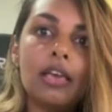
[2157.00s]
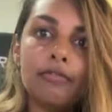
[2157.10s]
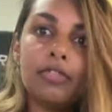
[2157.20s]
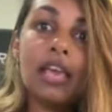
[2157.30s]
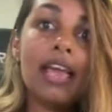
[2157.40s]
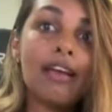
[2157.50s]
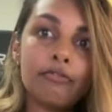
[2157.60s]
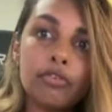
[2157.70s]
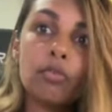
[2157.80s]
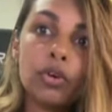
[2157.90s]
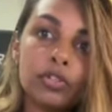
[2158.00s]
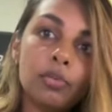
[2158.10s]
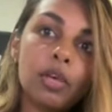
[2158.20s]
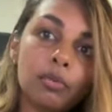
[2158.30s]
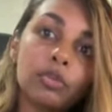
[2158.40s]
if they ever
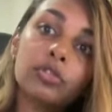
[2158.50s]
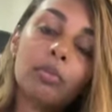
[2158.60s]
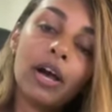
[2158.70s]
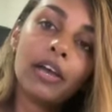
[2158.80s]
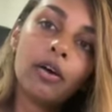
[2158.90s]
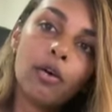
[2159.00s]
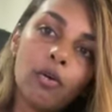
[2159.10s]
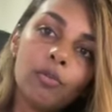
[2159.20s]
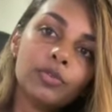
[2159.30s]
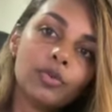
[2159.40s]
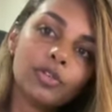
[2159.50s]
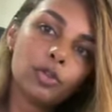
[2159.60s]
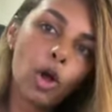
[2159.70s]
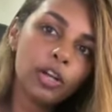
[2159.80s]
want to be able to buy a home. So as